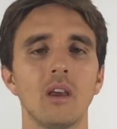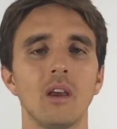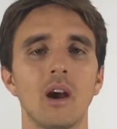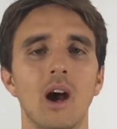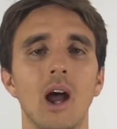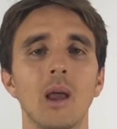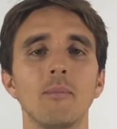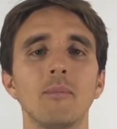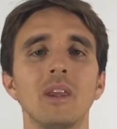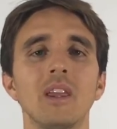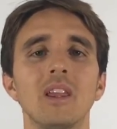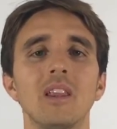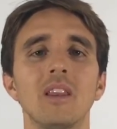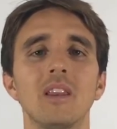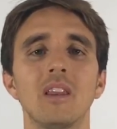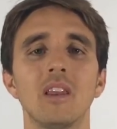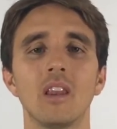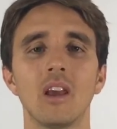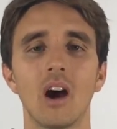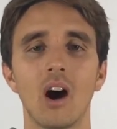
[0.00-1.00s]
I
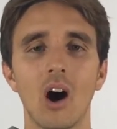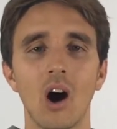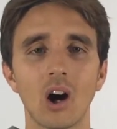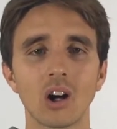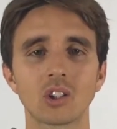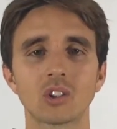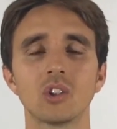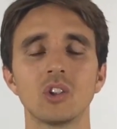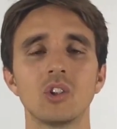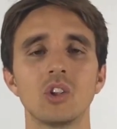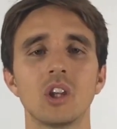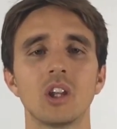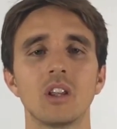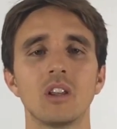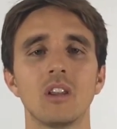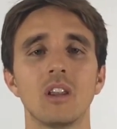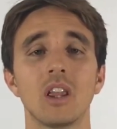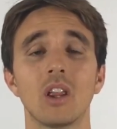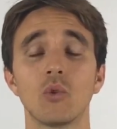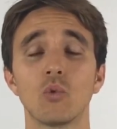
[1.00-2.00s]
mean
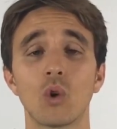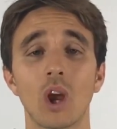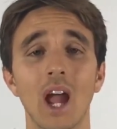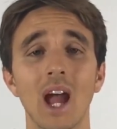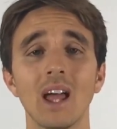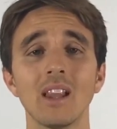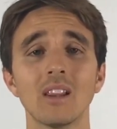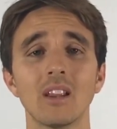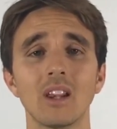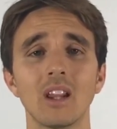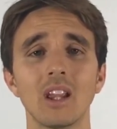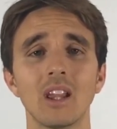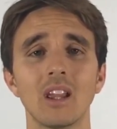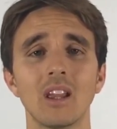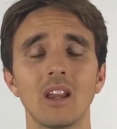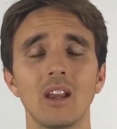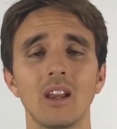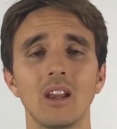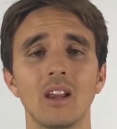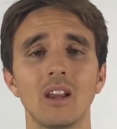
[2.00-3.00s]
oxygen in reality
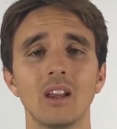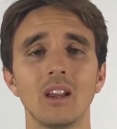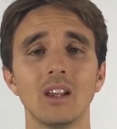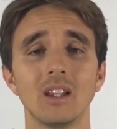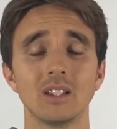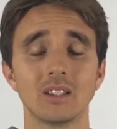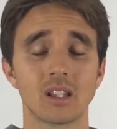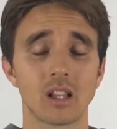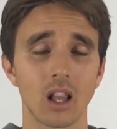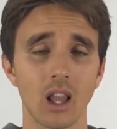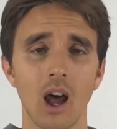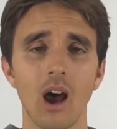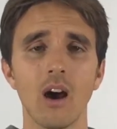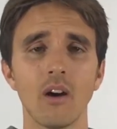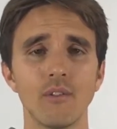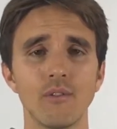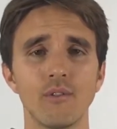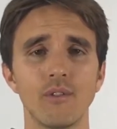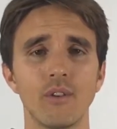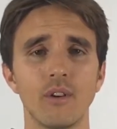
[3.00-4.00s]
is
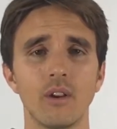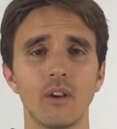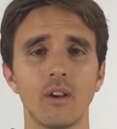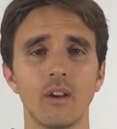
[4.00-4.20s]
love.